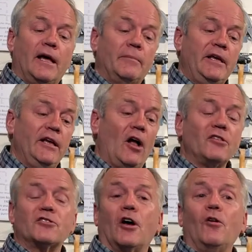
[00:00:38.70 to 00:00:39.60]
He
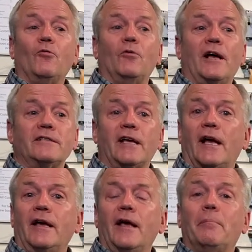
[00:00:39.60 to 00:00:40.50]
also was
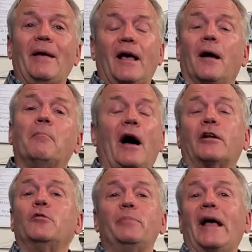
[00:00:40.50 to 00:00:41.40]
a
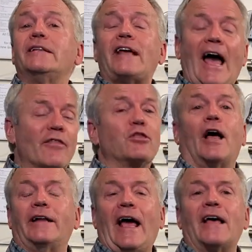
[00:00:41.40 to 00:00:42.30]
modern
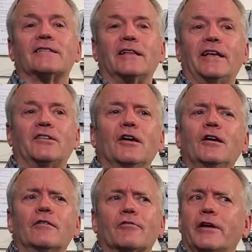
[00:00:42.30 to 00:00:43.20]
pentathlon athlete
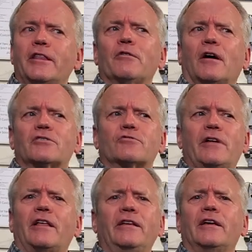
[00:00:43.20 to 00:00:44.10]
for either
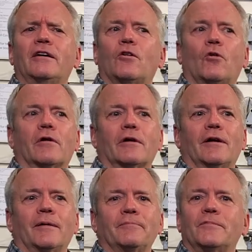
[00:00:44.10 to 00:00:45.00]
Australia
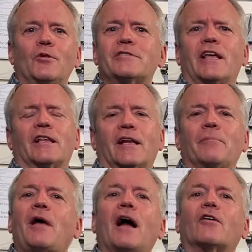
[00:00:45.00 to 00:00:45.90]
or New Zealand.
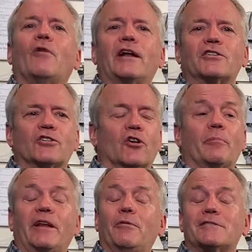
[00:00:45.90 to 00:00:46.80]
I'm not quite sure,
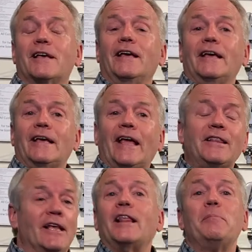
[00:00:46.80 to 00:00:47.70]
but he was
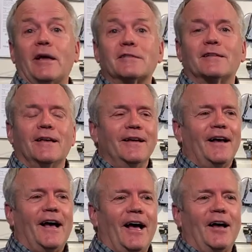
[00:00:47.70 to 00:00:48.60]
in the Olympics
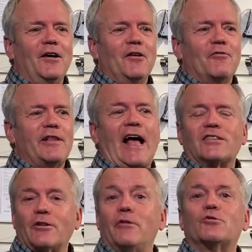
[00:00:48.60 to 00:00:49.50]
for
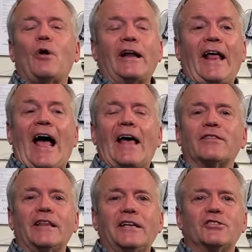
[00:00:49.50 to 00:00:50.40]
that. So he was quite an
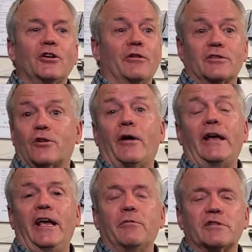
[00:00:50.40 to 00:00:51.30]
athlete too.
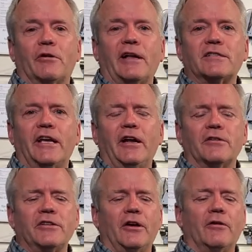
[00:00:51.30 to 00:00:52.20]
He was a great
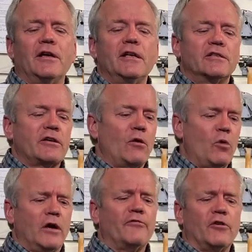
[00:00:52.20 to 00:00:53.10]
skier too. So he
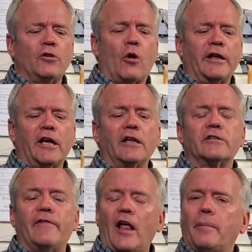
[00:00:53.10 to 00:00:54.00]
worked for Nordica
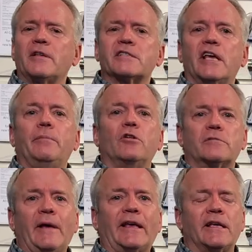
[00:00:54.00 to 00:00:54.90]
developing ski
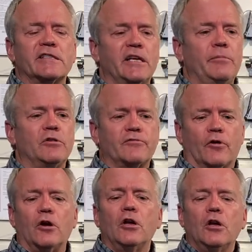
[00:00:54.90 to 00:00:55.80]
boots, making ski boots
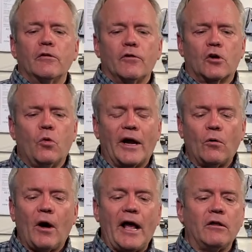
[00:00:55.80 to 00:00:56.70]
for quite
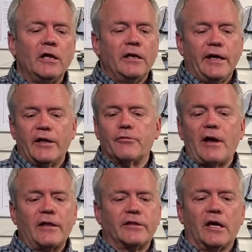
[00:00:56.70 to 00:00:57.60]
a while
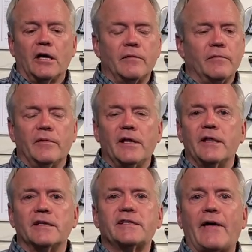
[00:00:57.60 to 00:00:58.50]
throughout the
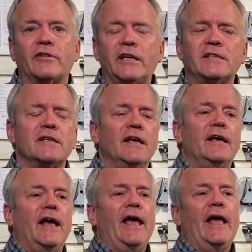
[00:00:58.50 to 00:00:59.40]
70s.
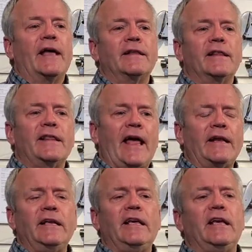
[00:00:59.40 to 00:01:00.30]
And
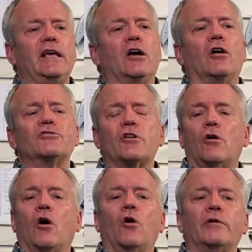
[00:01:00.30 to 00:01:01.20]
then he
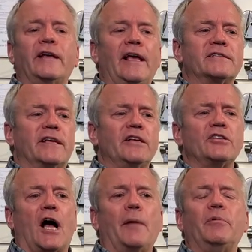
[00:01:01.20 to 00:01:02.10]
also owned a ski
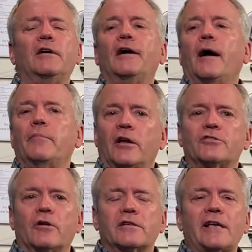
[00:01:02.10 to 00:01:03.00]
shop. I'm not
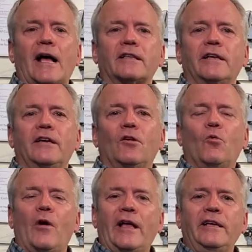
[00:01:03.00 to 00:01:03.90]
sure exactly
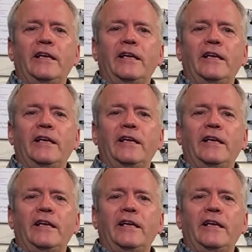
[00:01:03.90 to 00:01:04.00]
when.